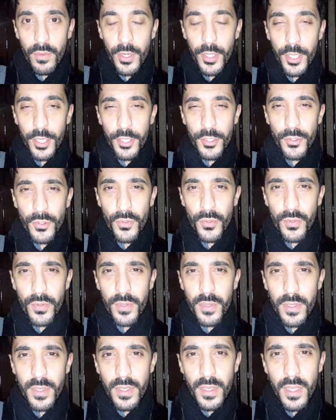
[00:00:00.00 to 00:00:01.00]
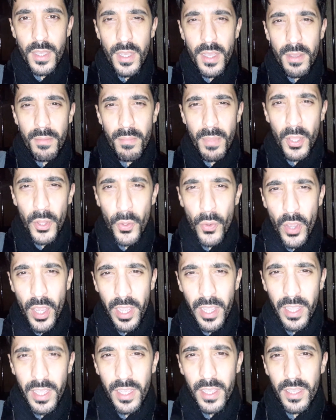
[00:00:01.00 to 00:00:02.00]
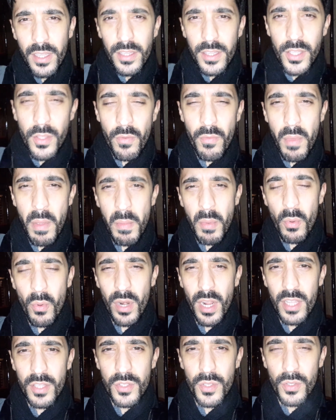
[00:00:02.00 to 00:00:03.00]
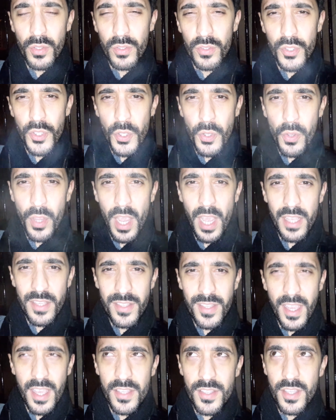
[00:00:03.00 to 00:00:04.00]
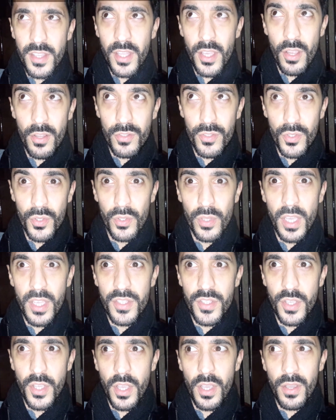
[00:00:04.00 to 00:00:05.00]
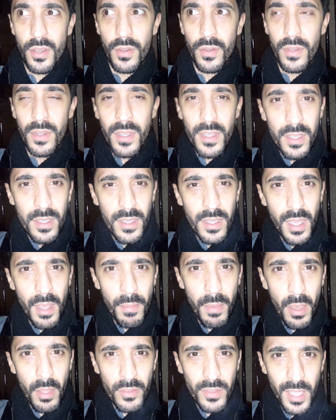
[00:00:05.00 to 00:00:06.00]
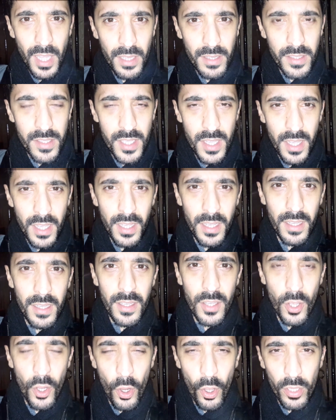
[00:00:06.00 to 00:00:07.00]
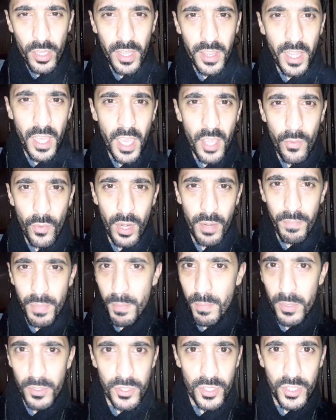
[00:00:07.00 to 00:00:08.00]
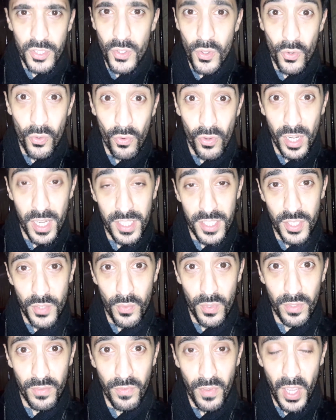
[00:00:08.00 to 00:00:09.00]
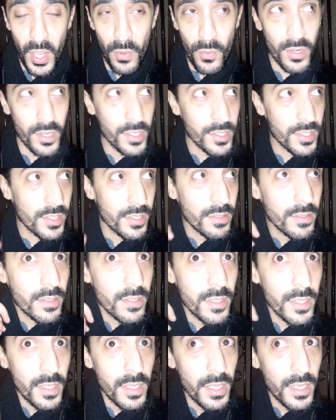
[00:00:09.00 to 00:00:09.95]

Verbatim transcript: What are you gonna do? By the way, you remember what I told you guys yesterday or two days ago about that uh, holiday where people just go crazy with fireworks?